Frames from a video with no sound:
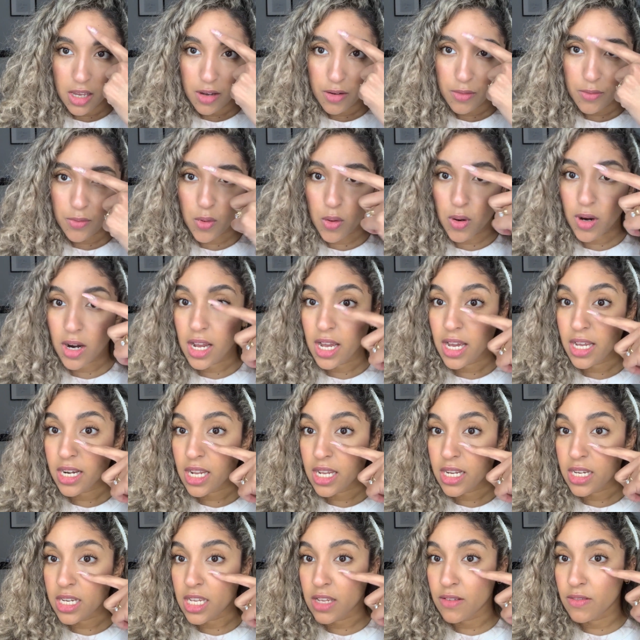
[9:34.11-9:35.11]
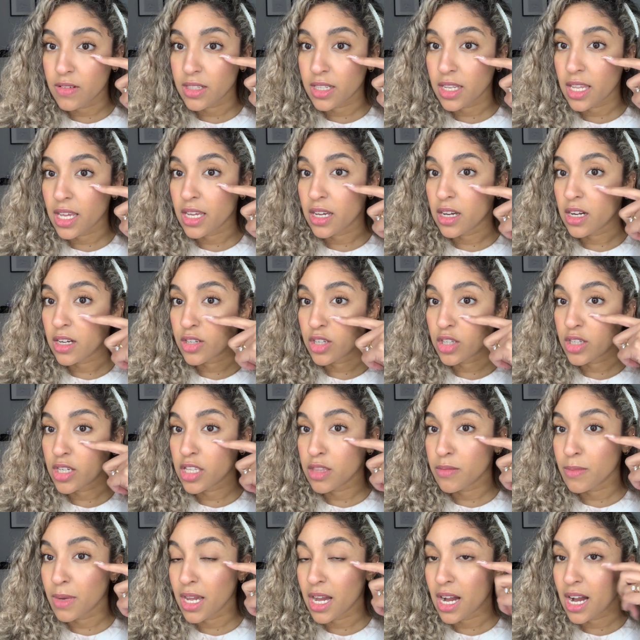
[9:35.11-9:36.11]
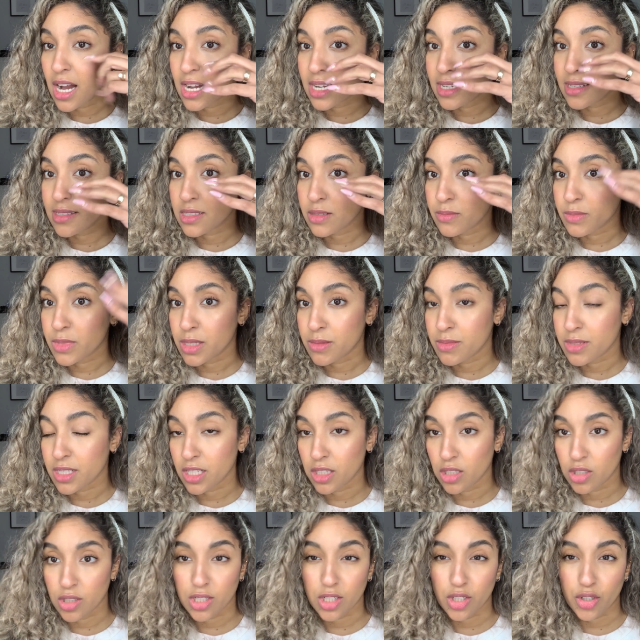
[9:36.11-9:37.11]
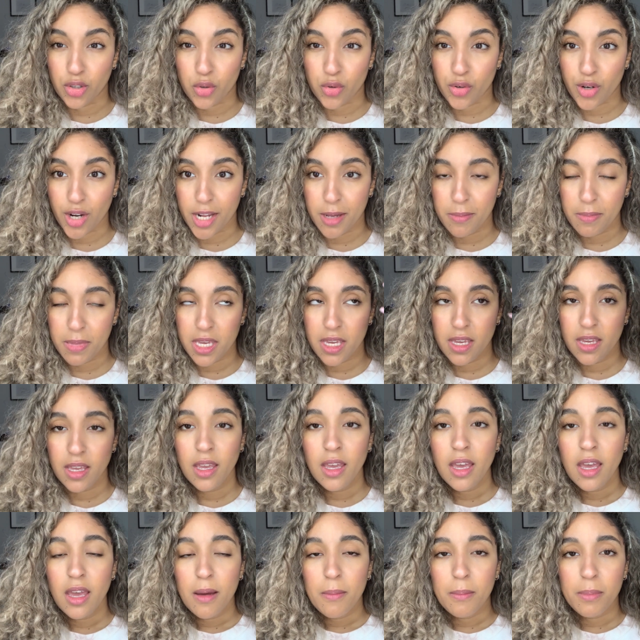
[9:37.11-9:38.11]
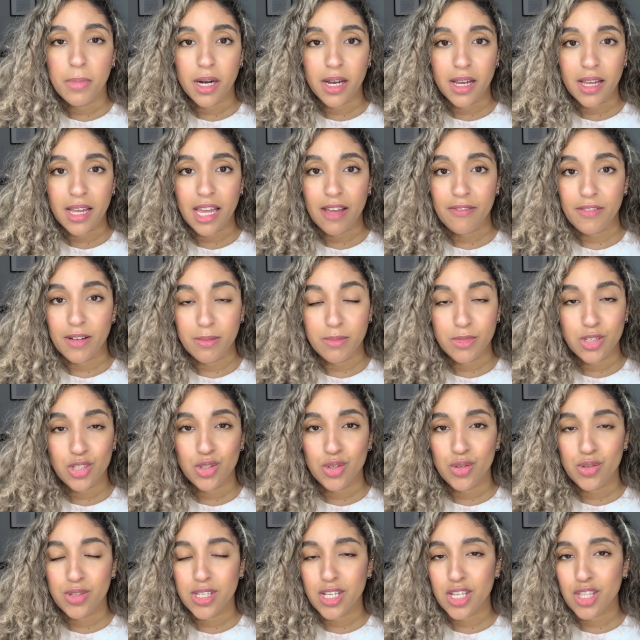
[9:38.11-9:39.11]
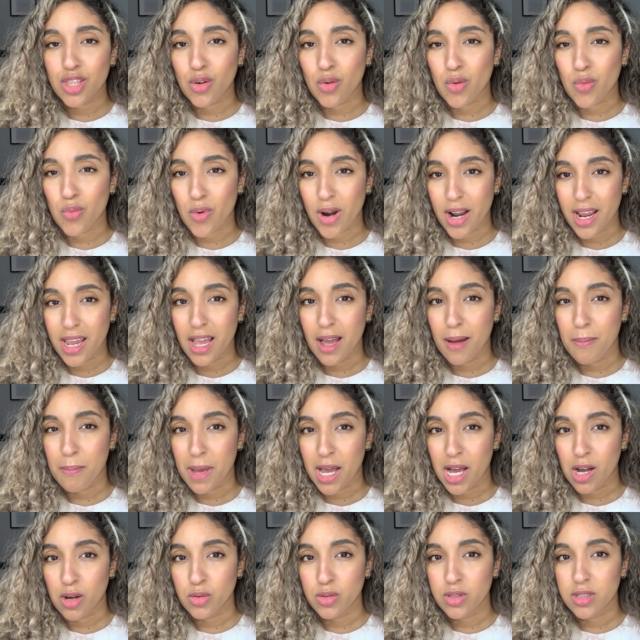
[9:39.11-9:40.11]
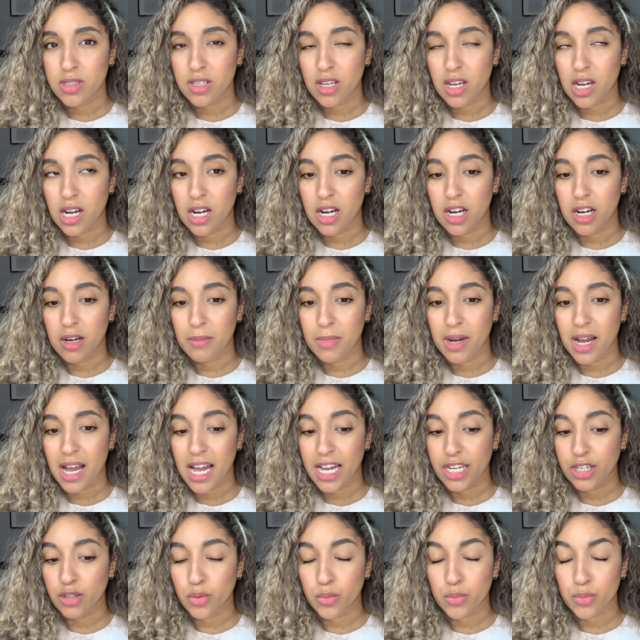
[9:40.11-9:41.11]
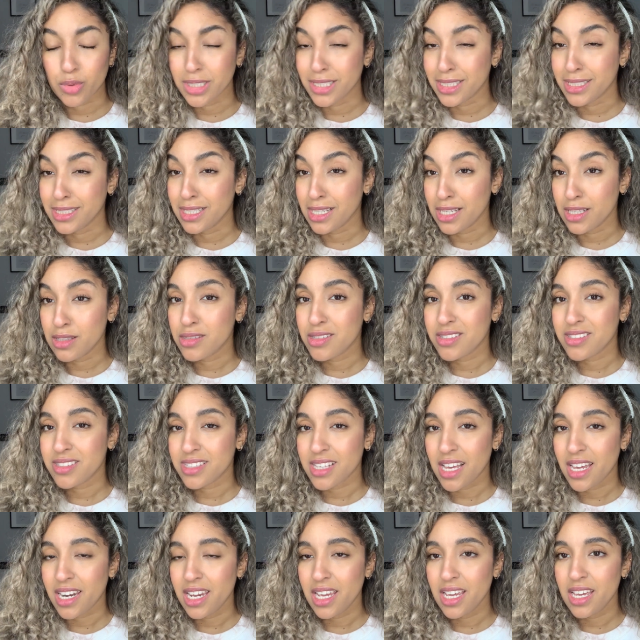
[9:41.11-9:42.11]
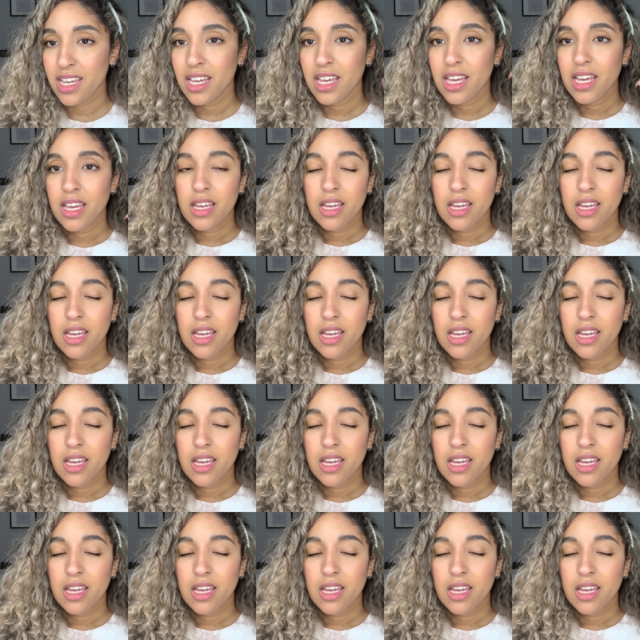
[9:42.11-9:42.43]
forehead and even like underneath my eyes sometimes can look a little crepey but if I'm just using the right amount um, I don't really need to set it